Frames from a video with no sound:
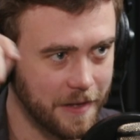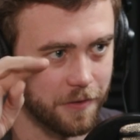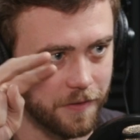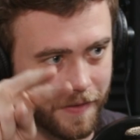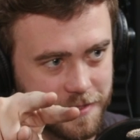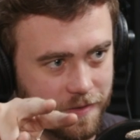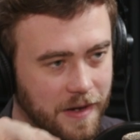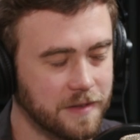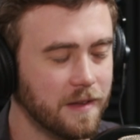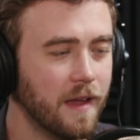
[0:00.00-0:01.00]
or the laser
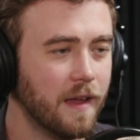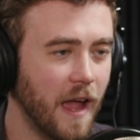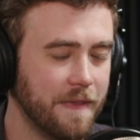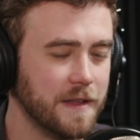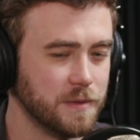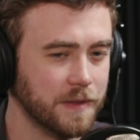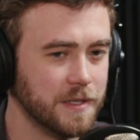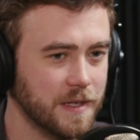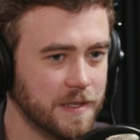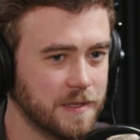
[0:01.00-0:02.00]
eyes, and it's
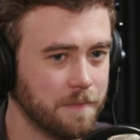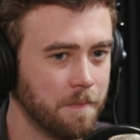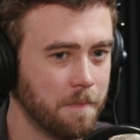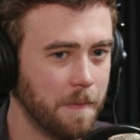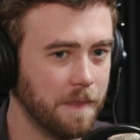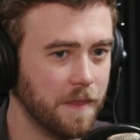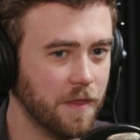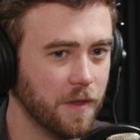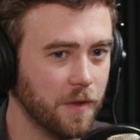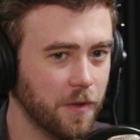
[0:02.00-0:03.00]
really just
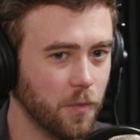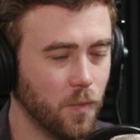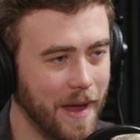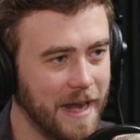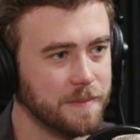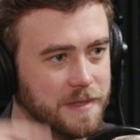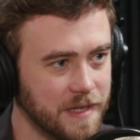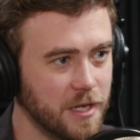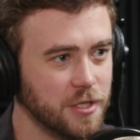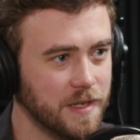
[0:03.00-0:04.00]
the
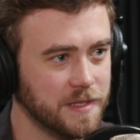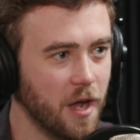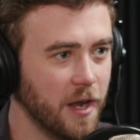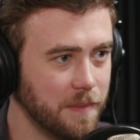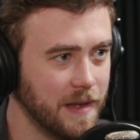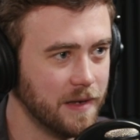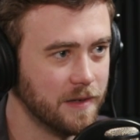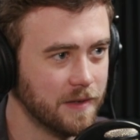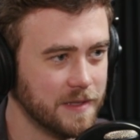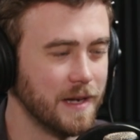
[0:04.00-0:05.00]
randomization is
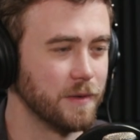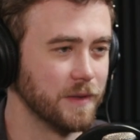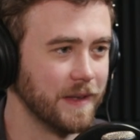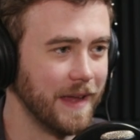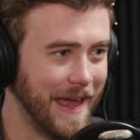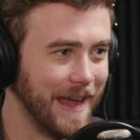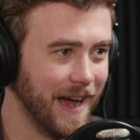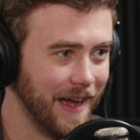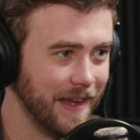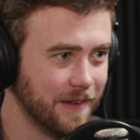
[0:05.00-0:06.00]
automated. It's not really
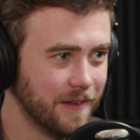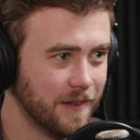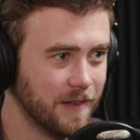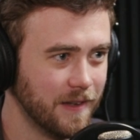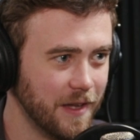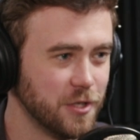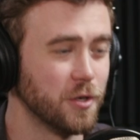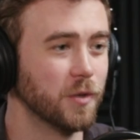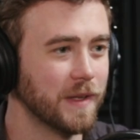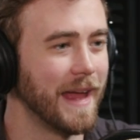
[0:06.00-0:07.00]
AI.
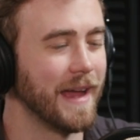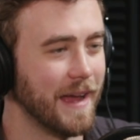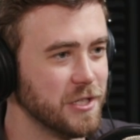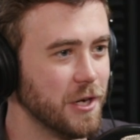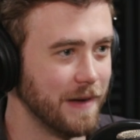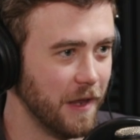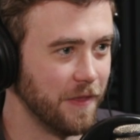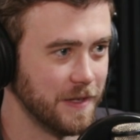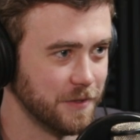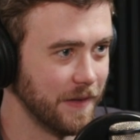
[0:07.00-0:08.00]
Truly AI generated
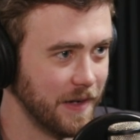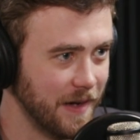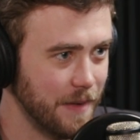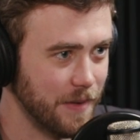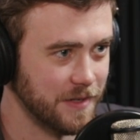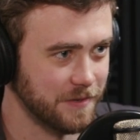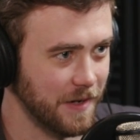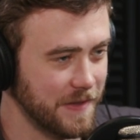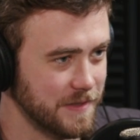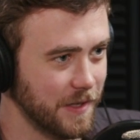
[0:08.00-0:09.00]
things look like nightmares,
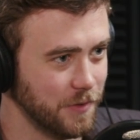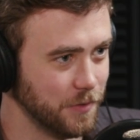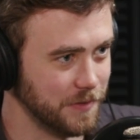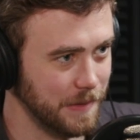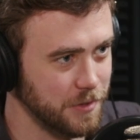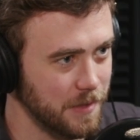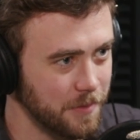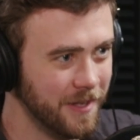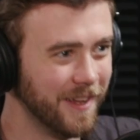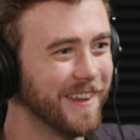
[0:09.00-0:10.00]
right? That's like Google Deep
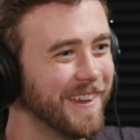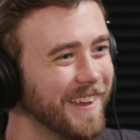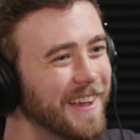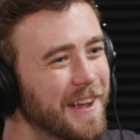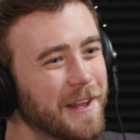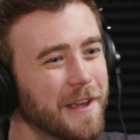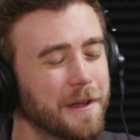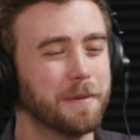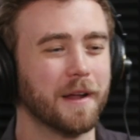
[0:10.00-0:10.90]
Dream. But